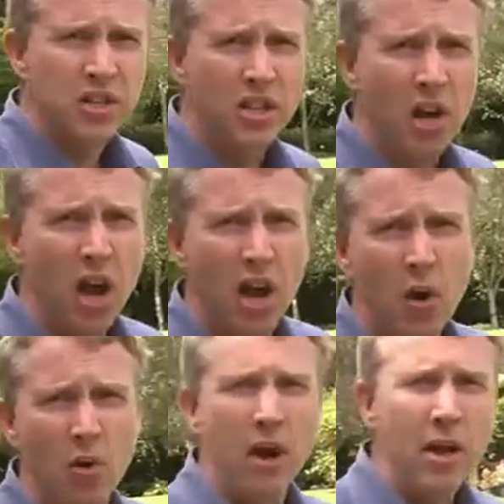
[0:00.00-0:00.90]
STI
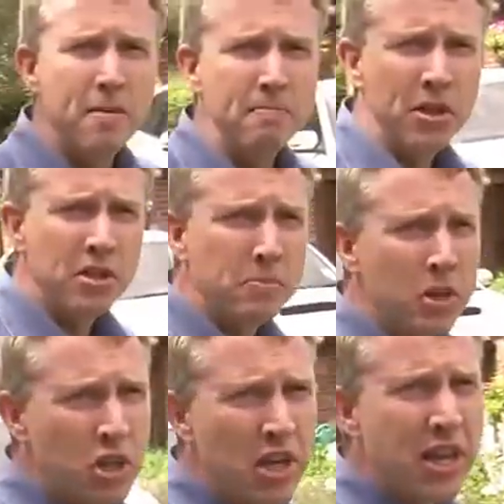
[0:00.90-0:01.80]
or a
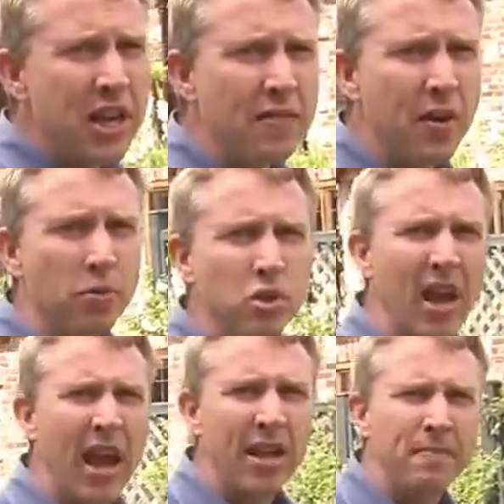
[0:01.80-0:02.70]
Mitsubishi Evo
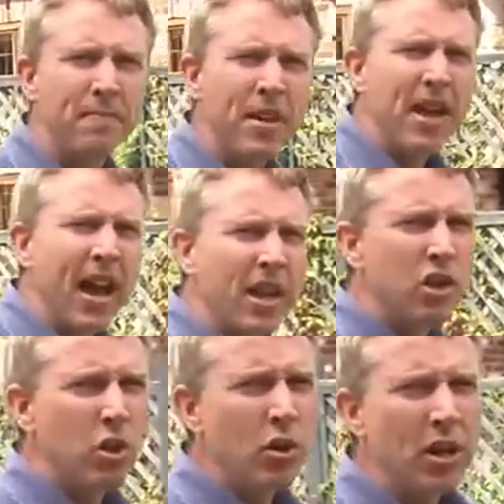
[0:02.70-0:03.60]
10, and
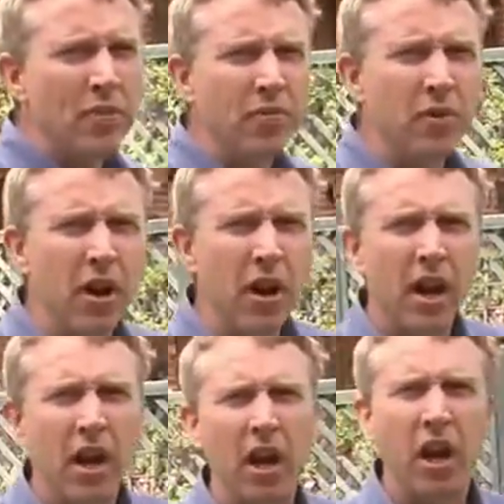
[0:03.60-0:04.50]
you're looking for a,
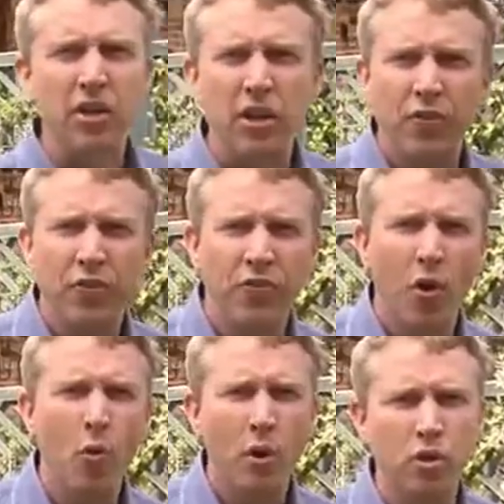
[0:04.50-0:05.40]
a classy
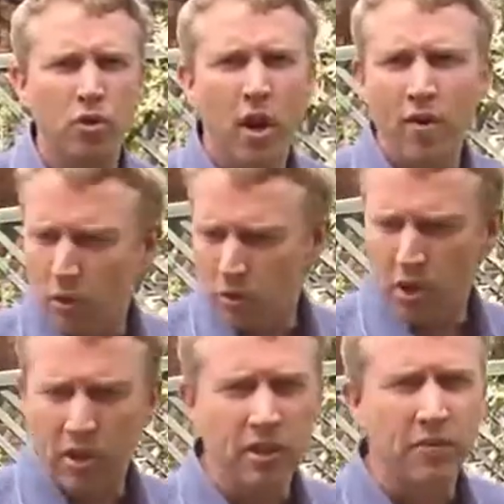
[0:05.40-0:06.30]
four-wheel drive
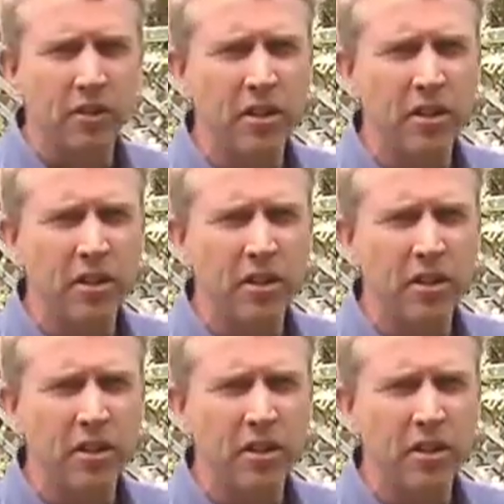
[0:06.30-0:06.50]
alternative to